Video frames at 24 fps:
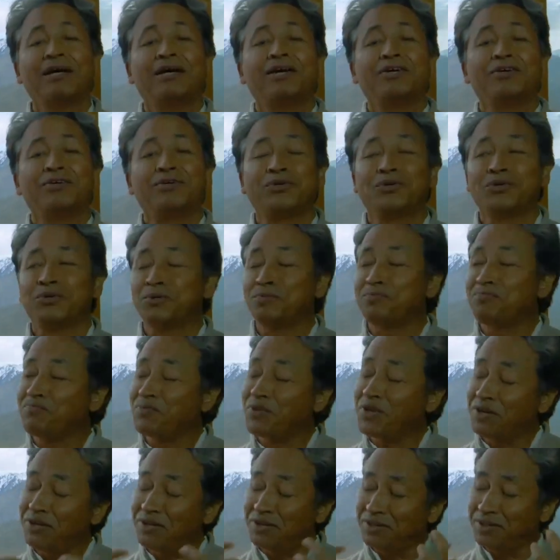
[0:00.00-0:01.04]

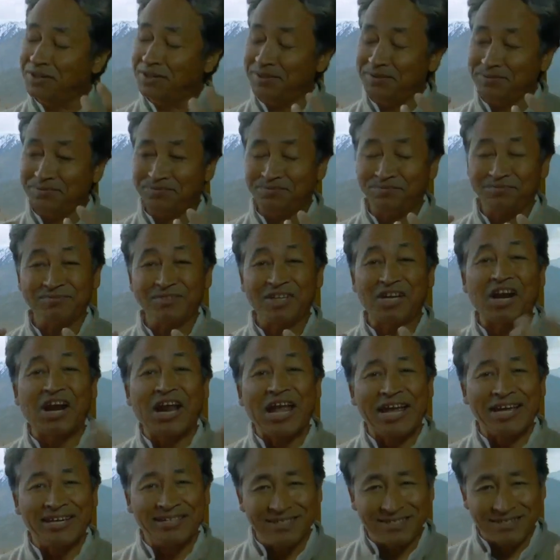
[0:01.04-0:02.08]

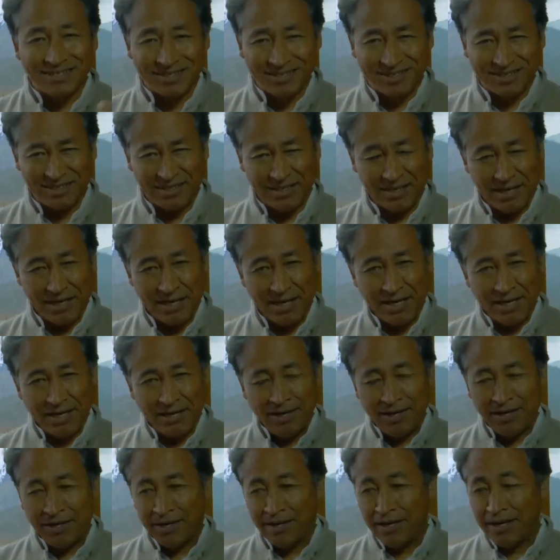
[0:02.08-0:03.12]
craze.
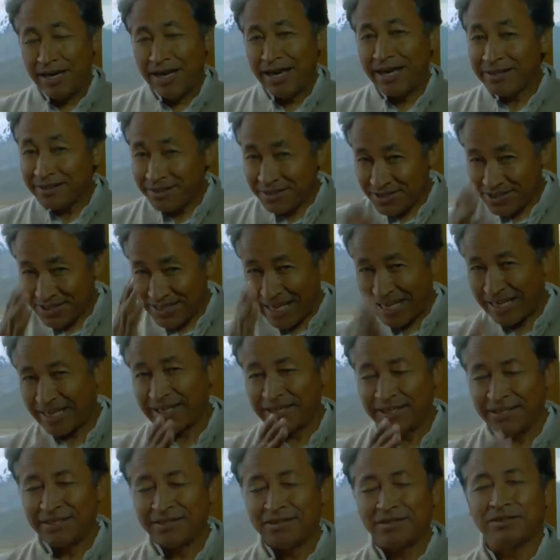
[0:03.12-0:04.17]
And the
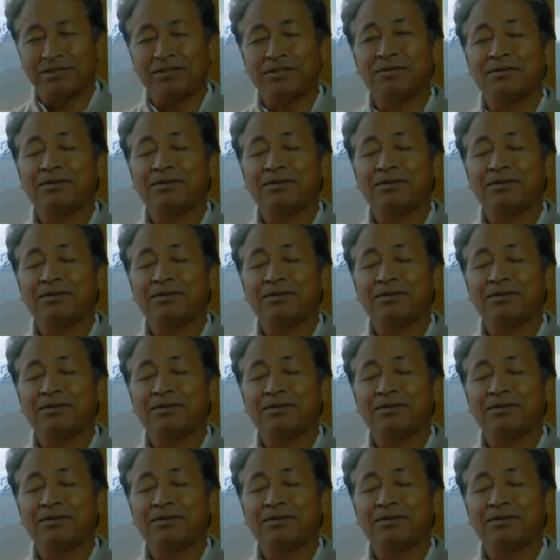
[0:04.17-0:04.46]
second